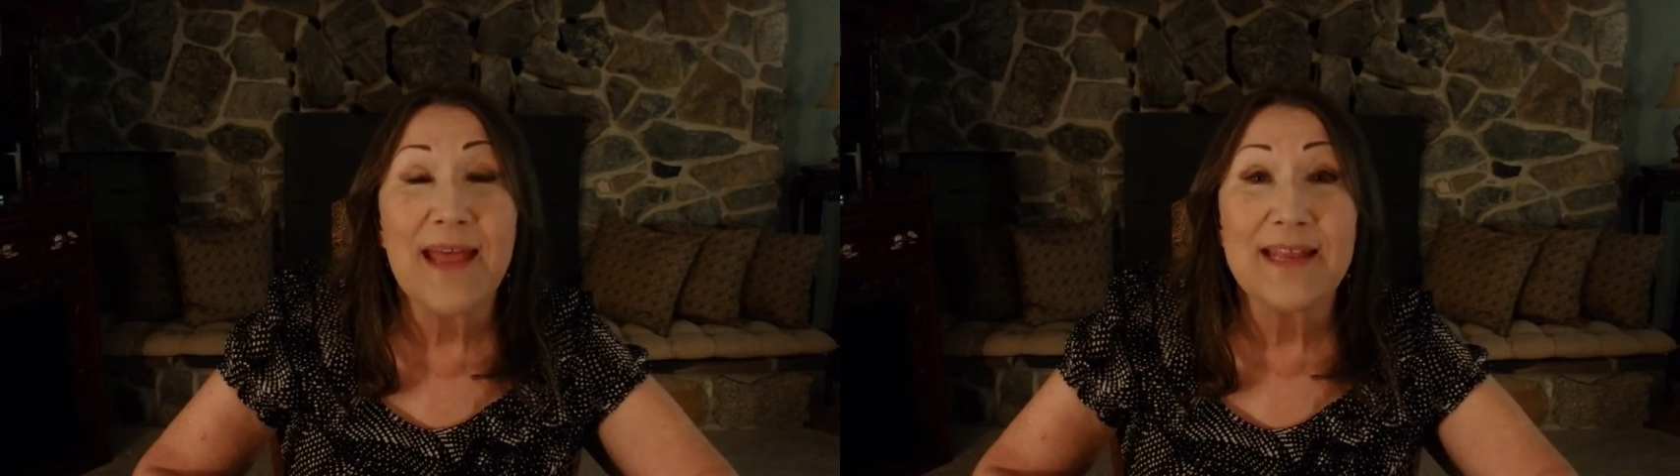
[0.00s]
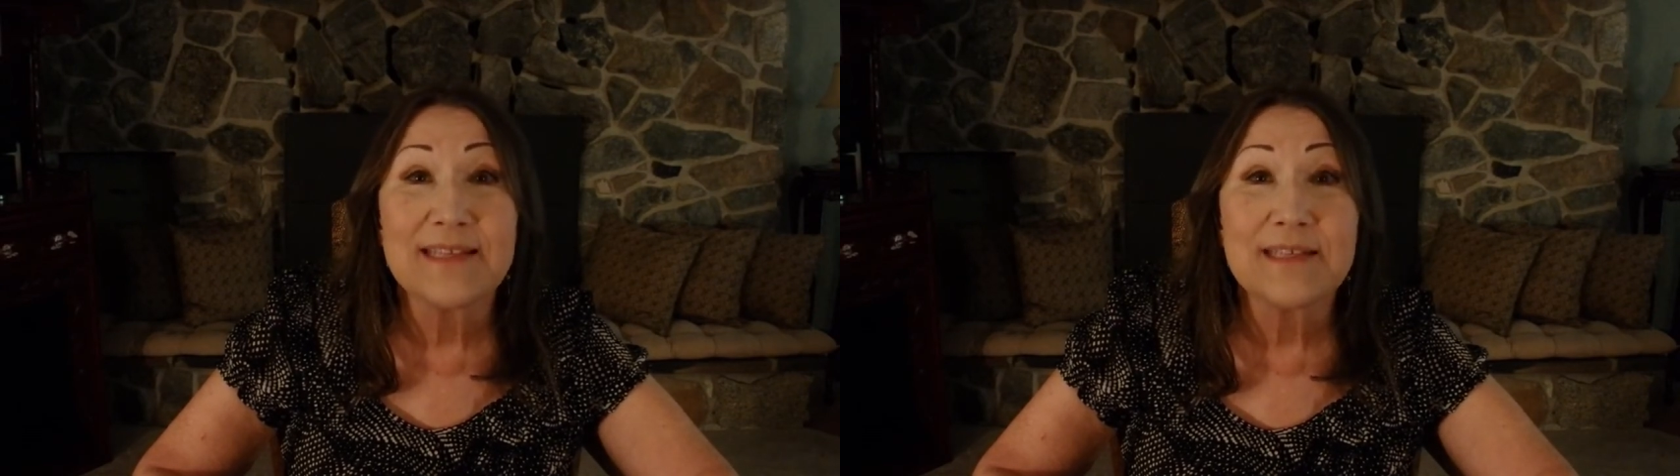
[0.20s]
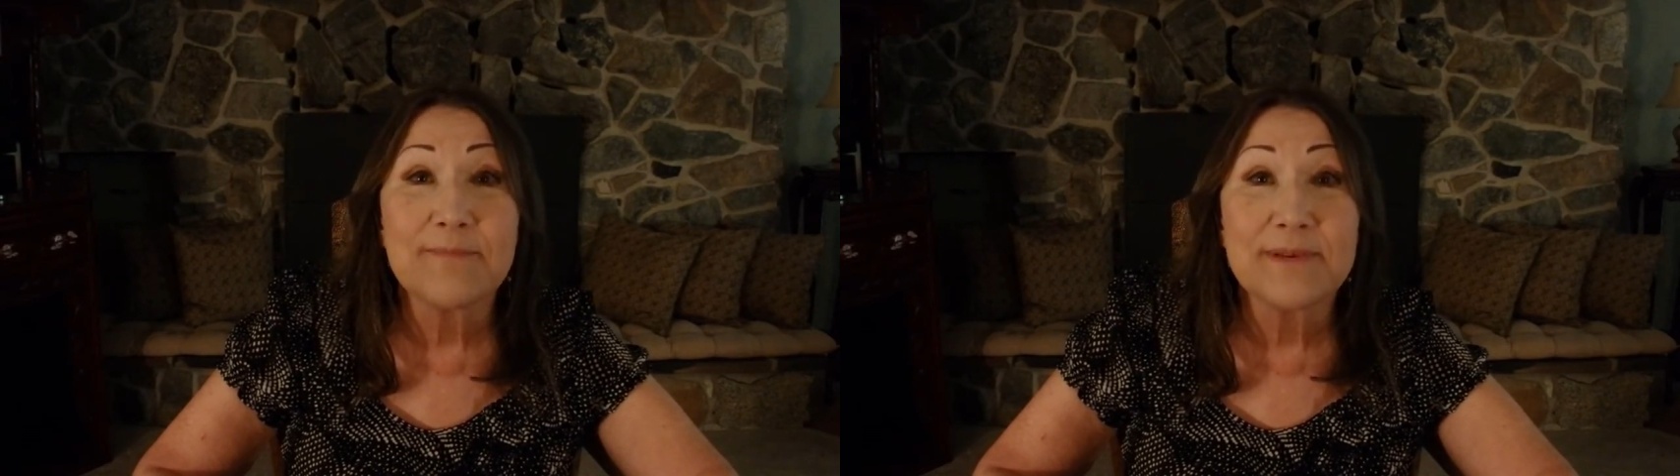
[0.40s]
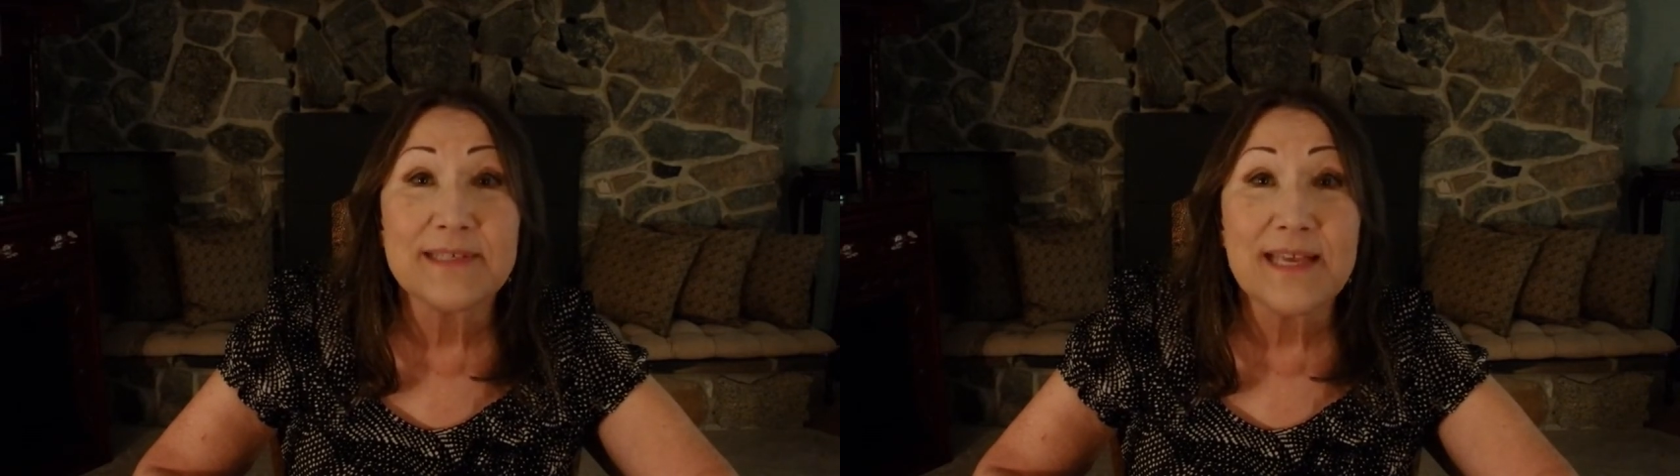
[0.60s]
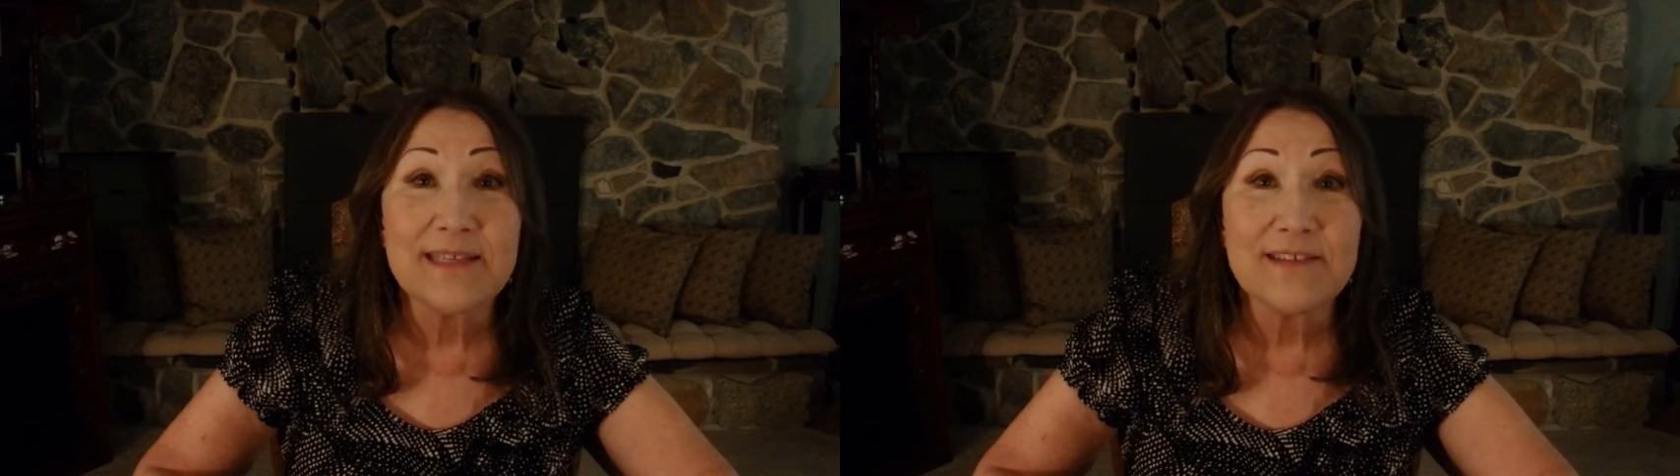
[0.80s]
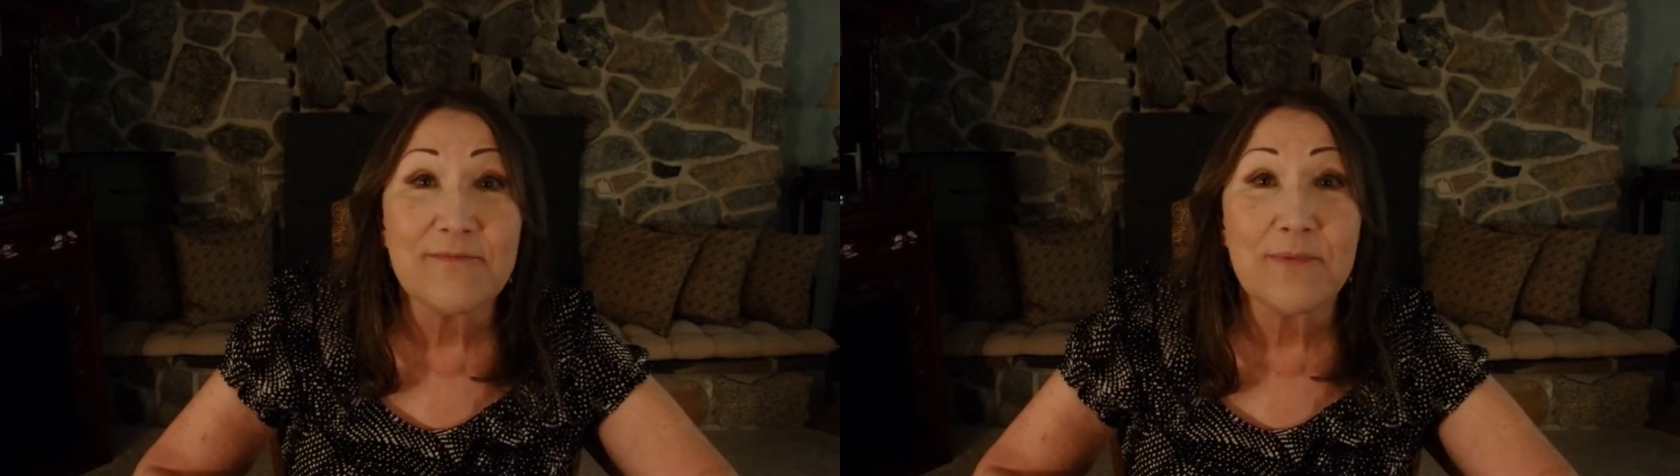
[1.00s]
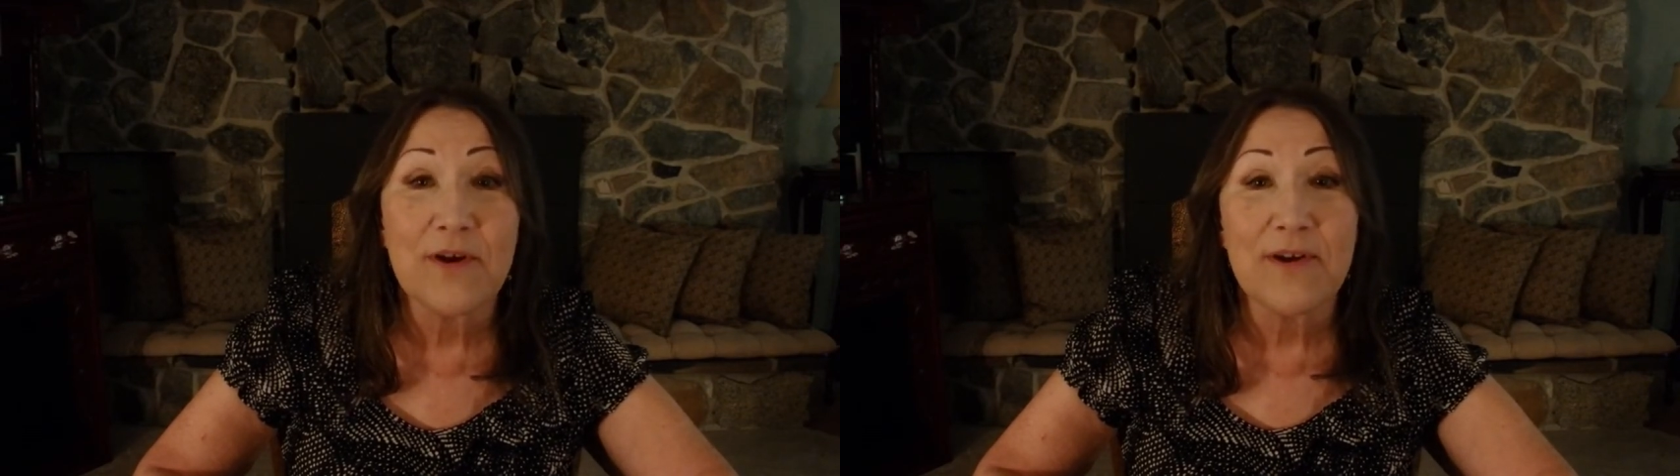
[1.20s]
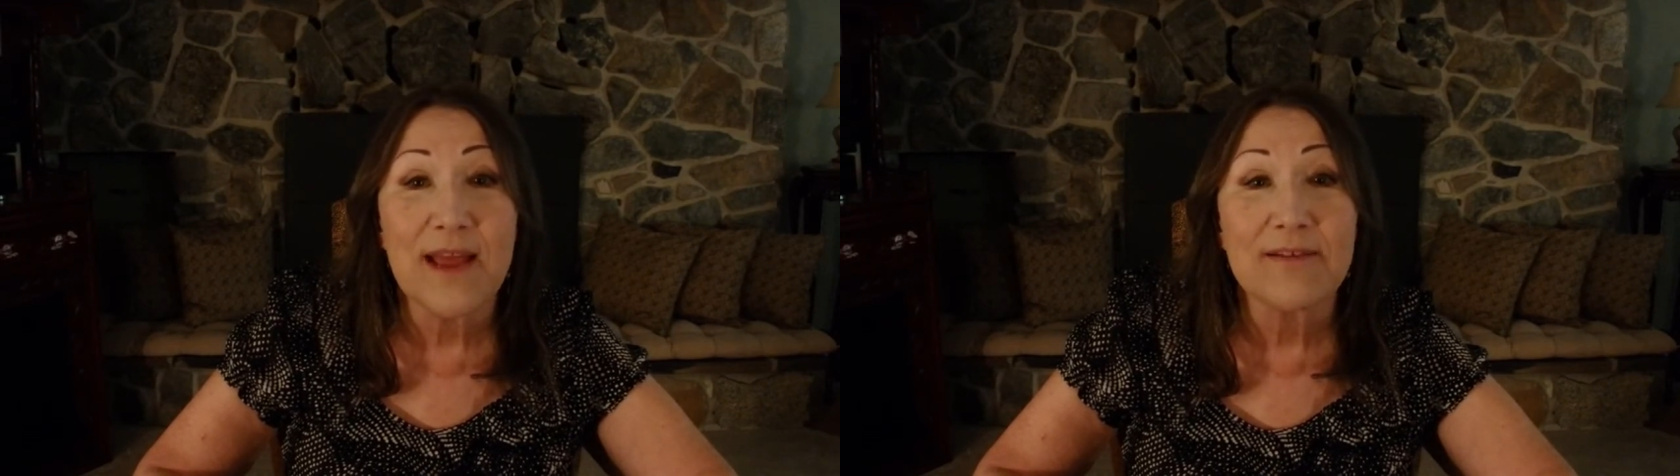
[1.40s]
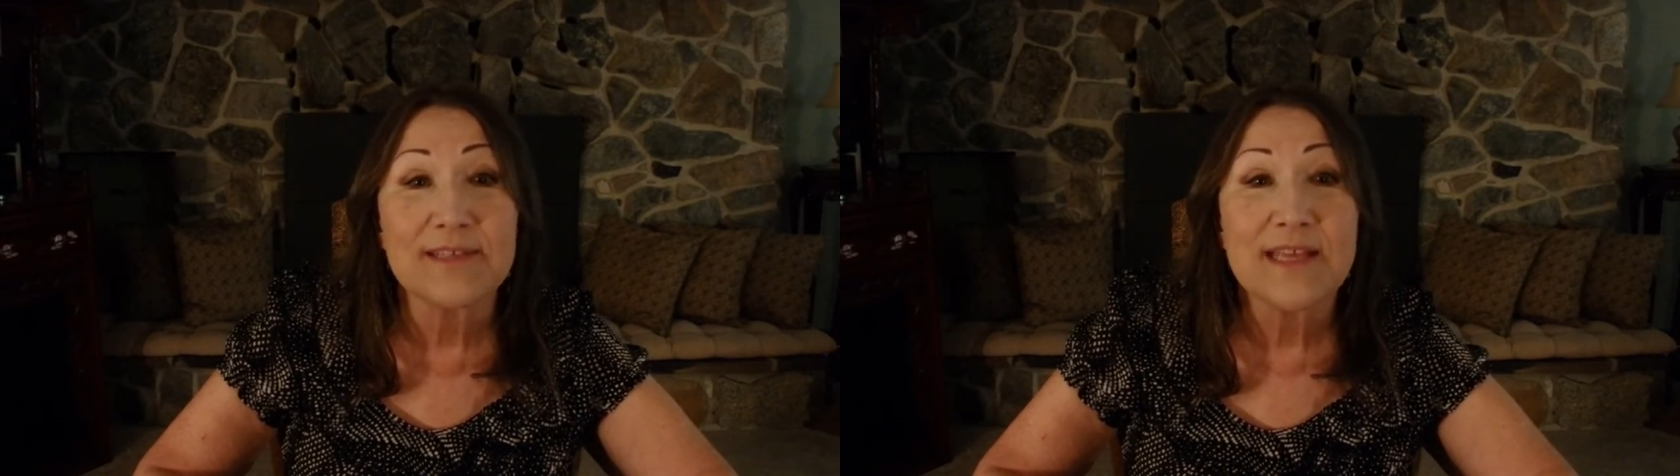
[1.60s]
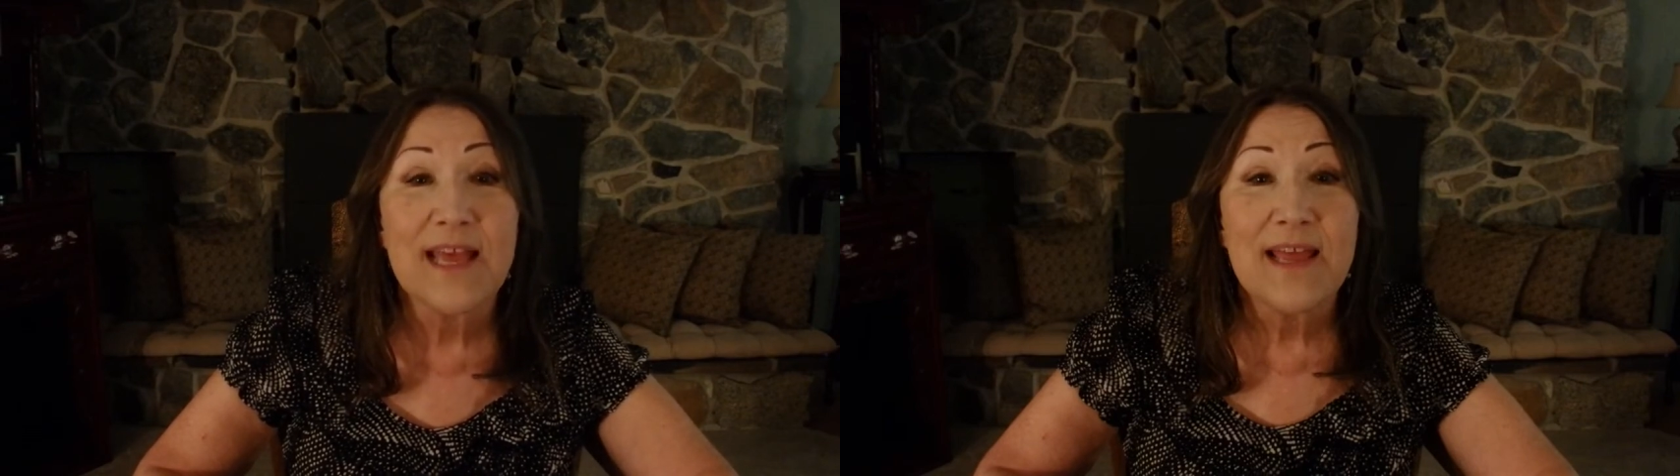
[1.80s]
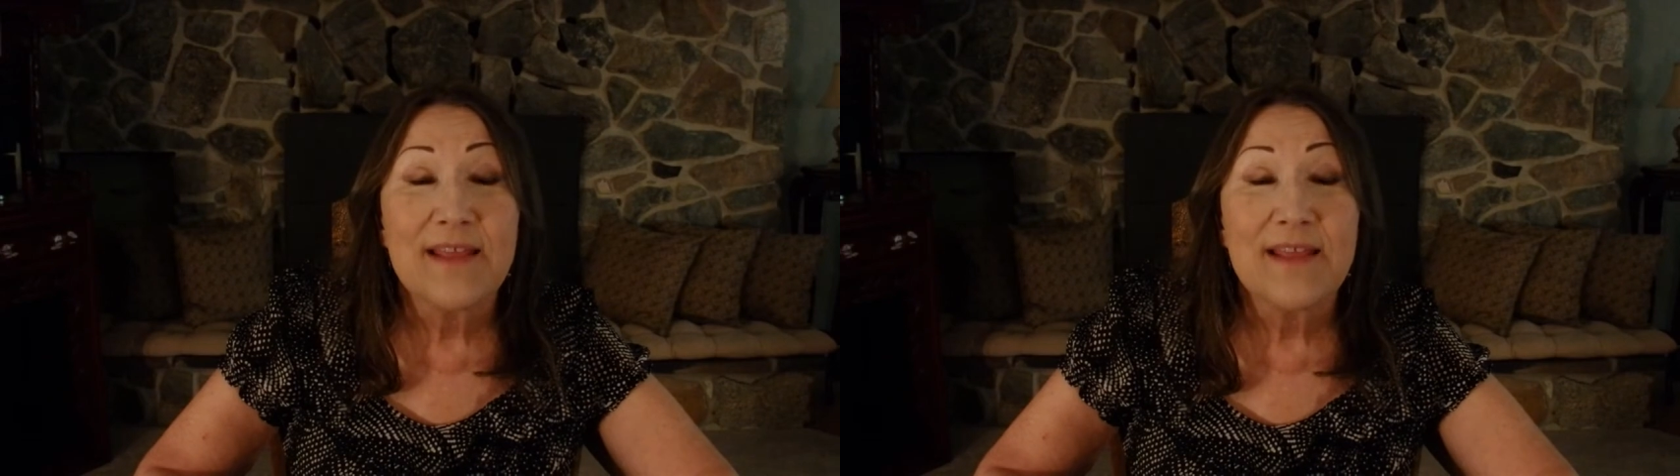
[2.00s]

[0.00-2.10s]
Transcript: and it's the possessive pronouns.